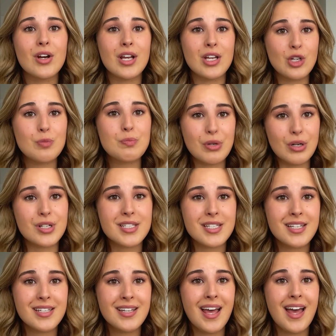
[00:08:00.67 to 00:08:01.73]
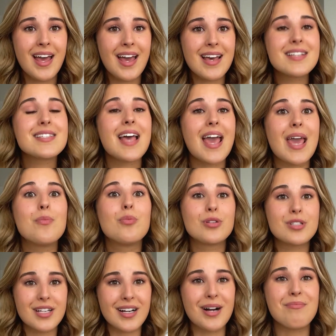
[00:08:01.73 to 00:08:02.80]
inner person is able
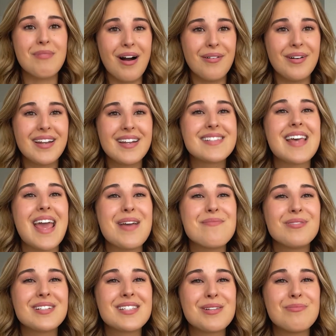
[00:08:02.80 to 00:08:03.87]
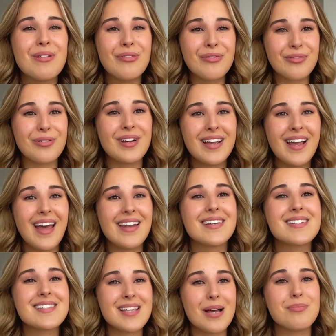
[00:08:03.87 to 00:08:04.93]
to come out and it's able to be free and
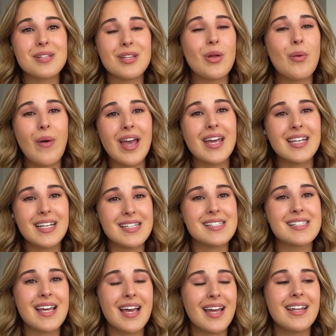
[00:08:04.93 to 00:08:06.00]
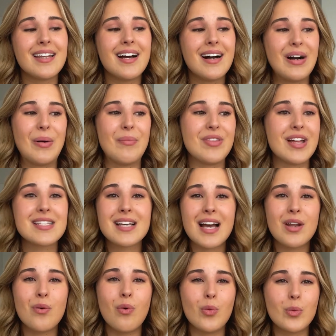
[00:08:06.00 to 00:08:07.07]
accepted the way it is. And that's
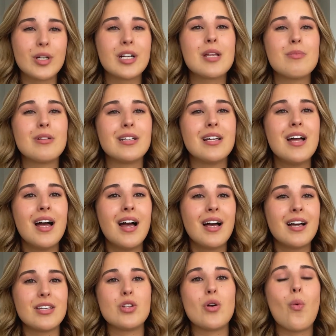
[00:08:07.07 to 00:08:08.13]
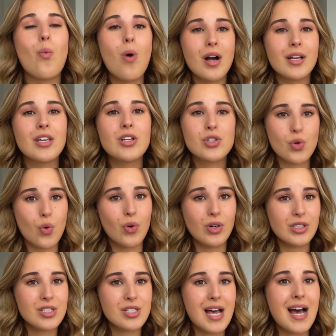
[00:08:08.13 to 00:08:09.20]
kind of what we're going to be, walking
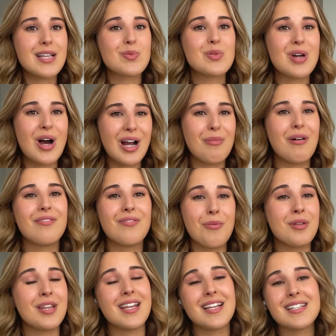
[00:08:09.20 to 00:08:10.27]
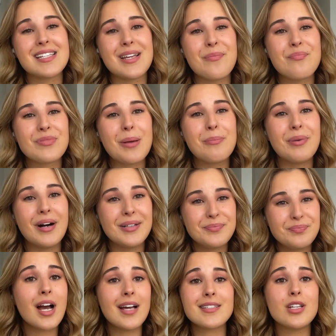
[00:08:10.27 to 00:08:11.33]
towards as we talk about femininity.
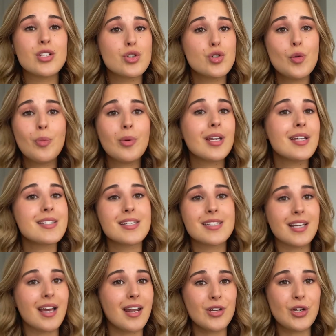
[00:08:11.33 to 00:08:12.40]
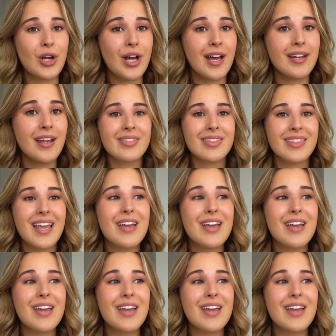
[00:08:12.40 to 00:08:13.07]
But guys, it's super easy to get in your head.